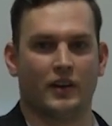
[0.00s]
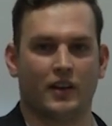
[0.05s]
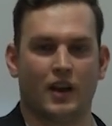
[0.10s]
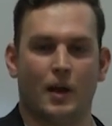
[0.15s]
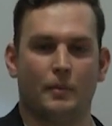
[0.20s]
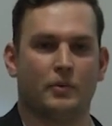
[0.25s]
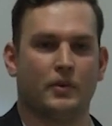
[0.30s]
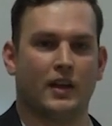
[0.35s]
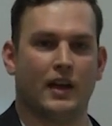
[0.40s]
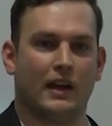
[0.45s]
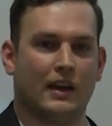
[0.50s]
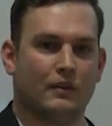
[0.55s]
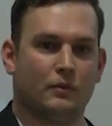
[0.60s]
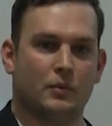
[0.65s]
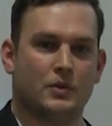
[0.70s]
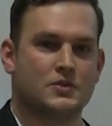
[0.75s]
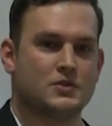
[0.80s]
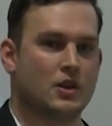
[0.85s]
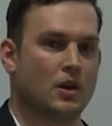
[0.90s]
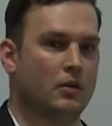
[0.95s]
to comprehend even
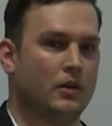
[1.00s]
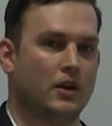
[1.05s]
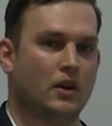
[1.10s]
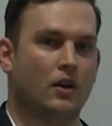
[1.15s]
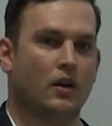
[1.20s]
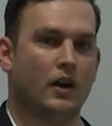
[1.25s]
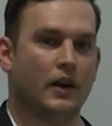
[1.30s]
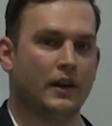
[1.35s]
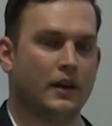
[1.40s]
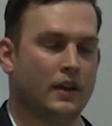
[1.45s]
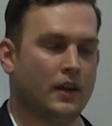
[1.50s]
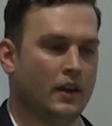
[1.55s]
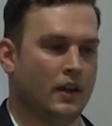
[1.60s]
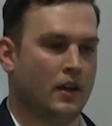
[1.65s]
what's going on,